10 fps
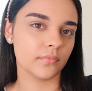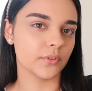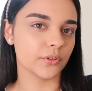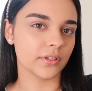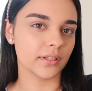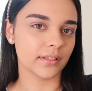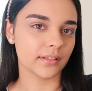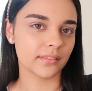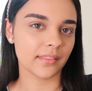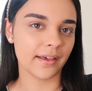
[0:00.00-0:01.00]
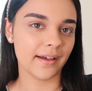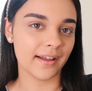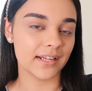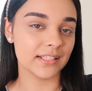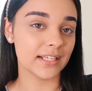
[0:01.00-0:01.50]
Okay, that
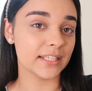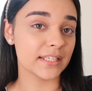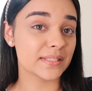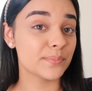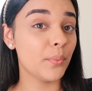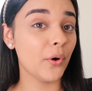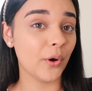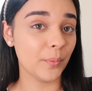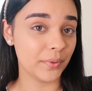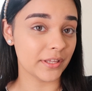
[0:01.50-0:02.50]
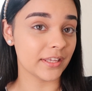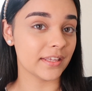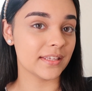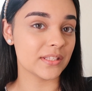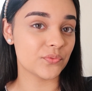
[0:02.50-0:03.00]
highlight is popping.
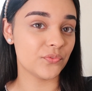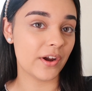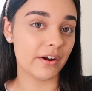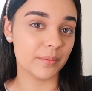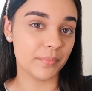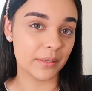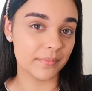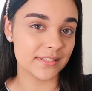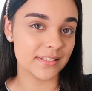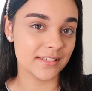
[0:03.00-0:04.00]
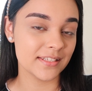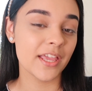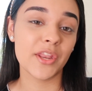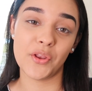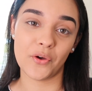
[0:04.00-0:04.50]
It is very pigmented,
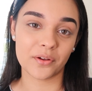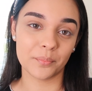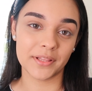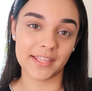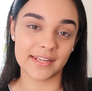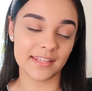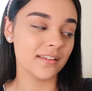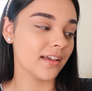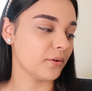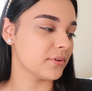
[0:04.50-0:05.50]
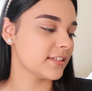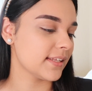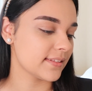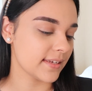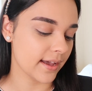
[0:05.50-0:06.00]
not complaining. Can't wait to
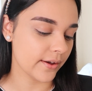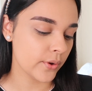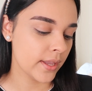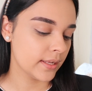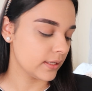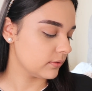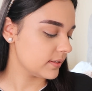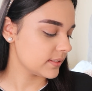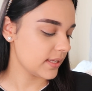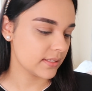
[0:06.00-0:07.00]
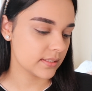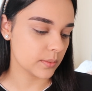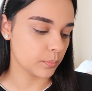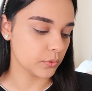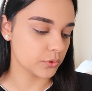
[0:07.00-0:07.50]
test it out. Now let's test the
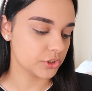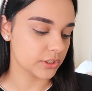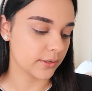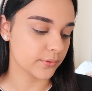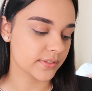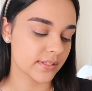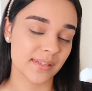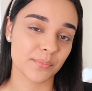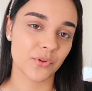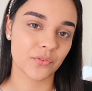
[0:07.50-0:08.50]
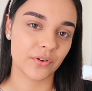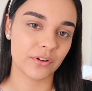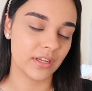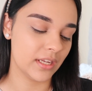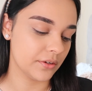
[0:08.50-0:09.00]
blush out, since I'm not very
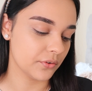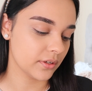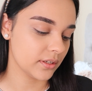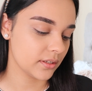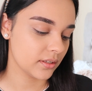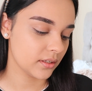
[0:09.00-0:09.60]
keen on it.